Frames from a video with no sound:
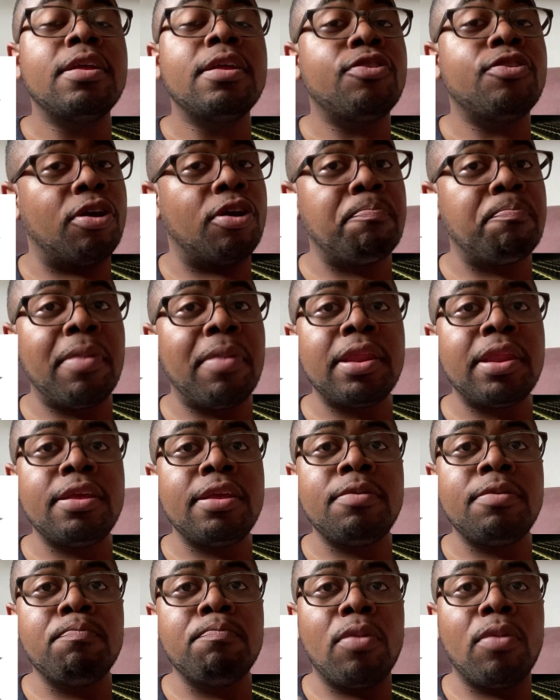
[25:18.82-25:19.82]
There are
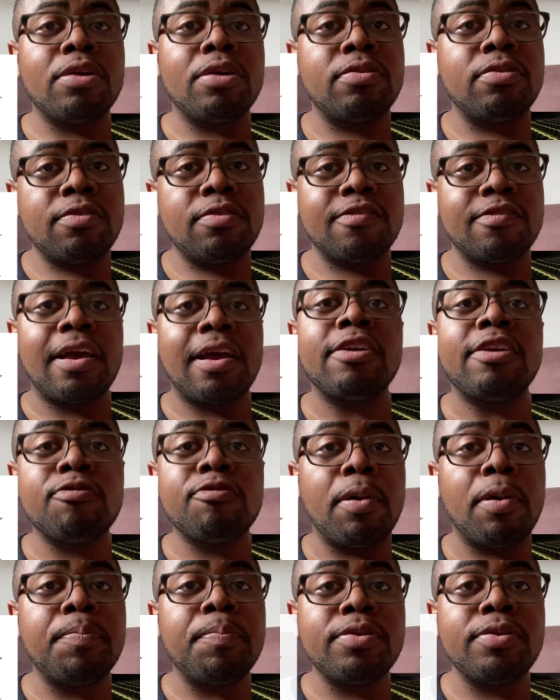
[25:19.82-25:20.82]
many modern science
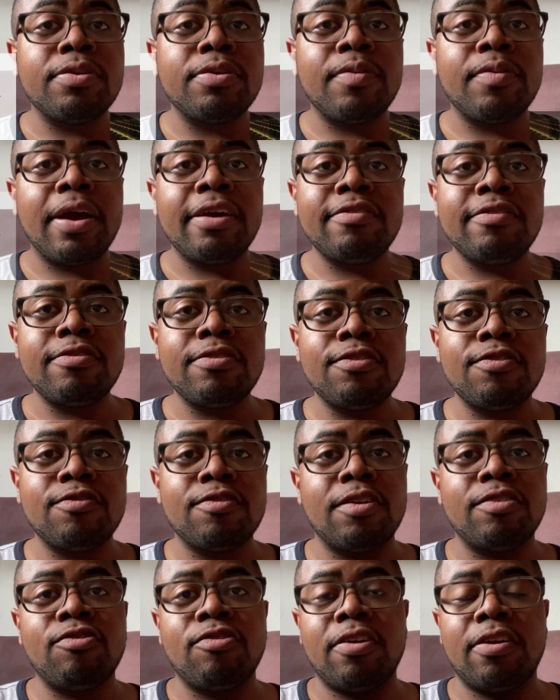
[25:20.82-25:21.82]
popularizers,
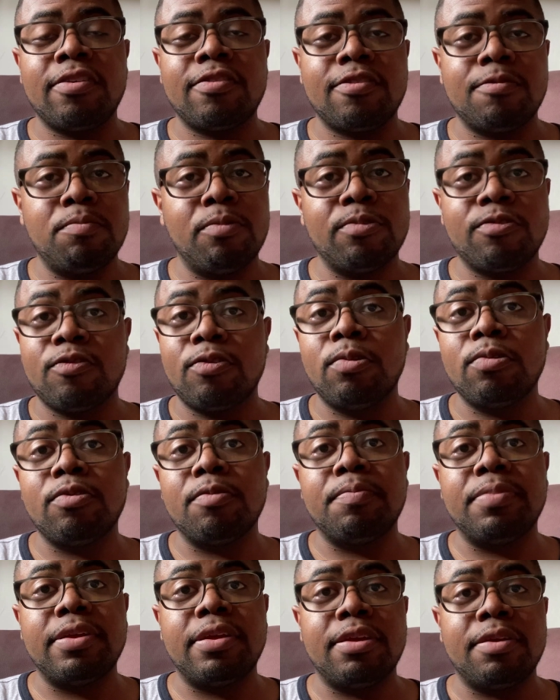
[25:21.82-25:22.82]
such as most
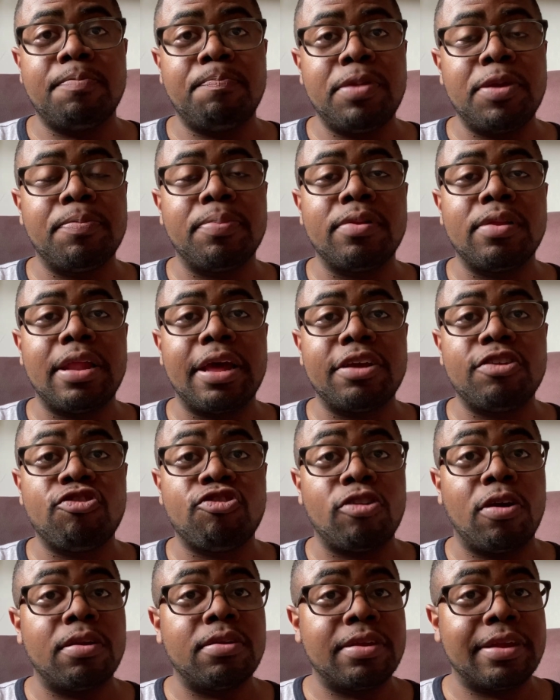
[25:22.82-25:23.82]
notably people like
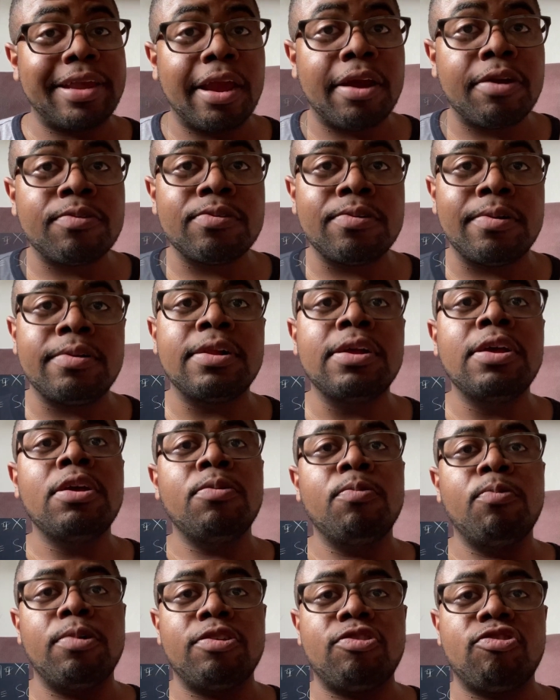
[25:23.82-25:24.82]
Sean Carroll,
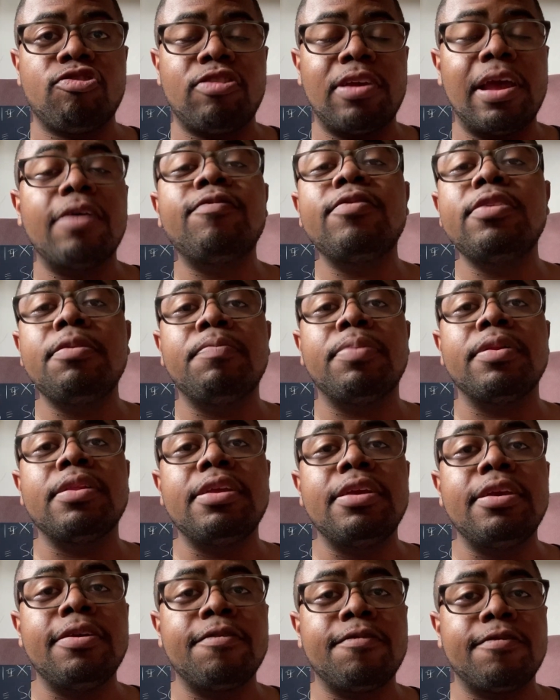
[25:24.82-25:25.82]
which heavily
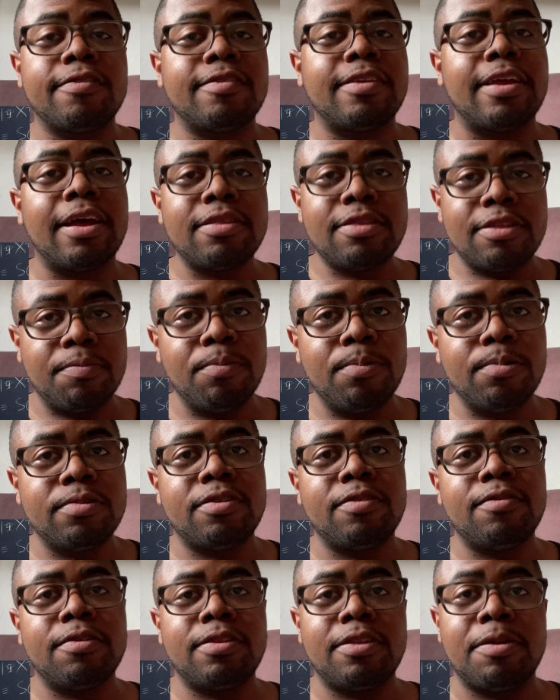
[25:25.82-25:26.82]
believes that
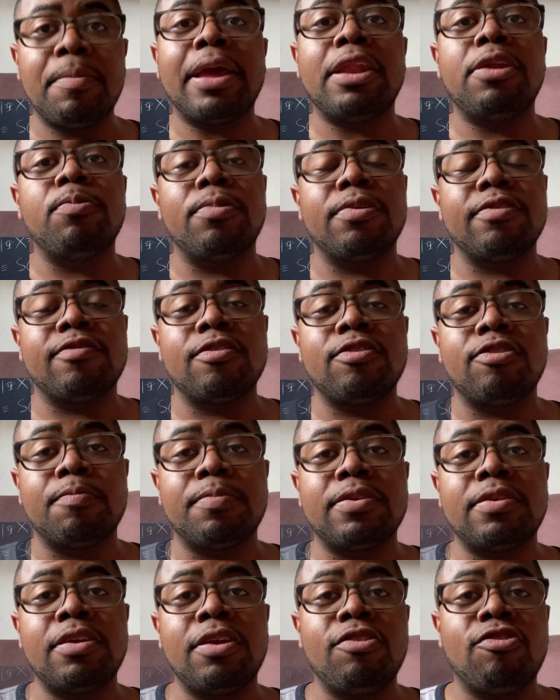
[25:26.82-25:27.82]
the many worlds
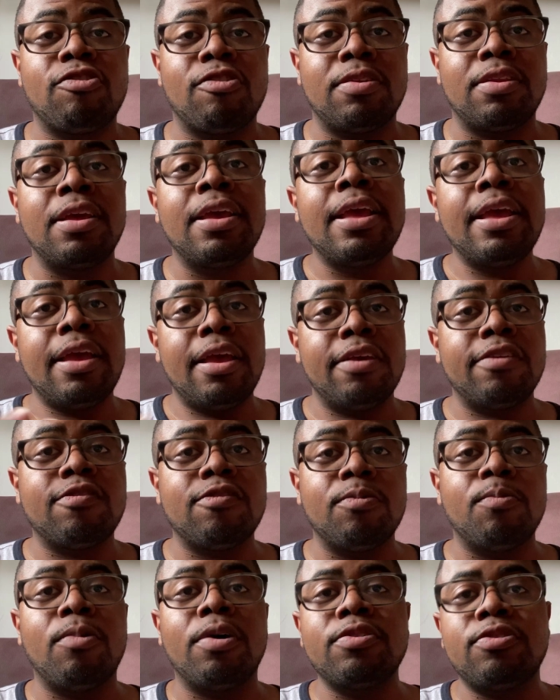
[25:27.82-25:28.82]
interpretation is
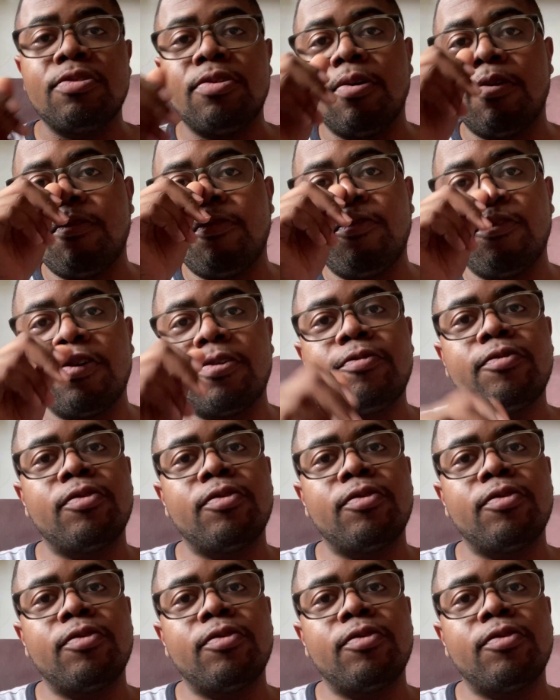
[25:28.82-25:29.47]
the one to go for